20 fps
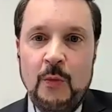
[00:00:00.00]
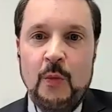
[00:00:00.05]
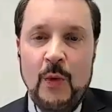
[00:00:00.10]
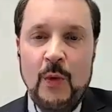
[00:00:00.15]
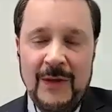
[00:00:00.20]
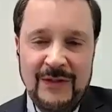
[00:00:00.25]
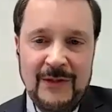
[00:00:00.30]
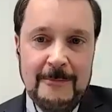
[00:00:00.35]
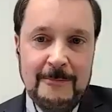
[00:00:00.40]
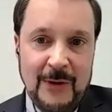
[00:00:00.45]

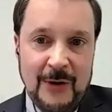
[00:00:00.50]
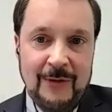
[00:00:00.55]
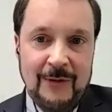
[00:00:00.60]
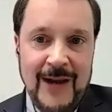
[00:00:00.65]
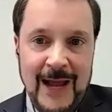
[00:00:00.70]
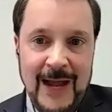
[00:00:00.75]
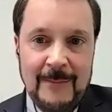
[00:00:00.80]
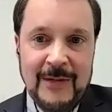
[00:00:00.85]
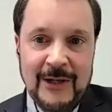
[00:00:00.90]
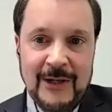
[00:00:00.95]
what the
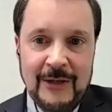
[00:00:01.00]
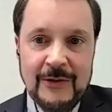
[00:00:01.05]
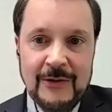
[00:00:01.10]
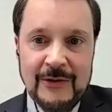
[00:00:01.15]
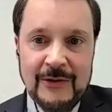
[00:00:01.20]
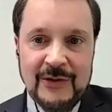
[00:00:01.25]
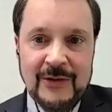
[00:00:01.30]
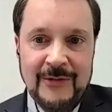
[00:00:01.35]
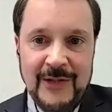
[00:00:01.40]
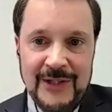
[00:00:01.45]

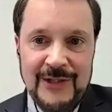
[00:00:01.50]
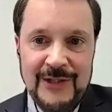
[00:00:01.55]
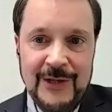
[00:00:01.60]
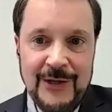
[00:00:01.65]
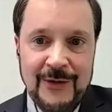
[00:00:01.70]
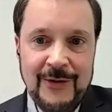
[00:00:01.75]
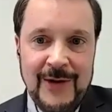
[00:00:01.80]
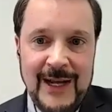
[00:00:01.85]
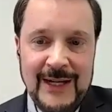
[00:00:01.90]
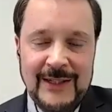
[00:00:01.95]
parameters of a
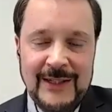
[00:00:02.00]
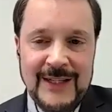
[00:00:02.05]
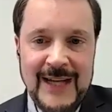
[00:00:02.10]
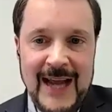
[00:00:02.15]
year-end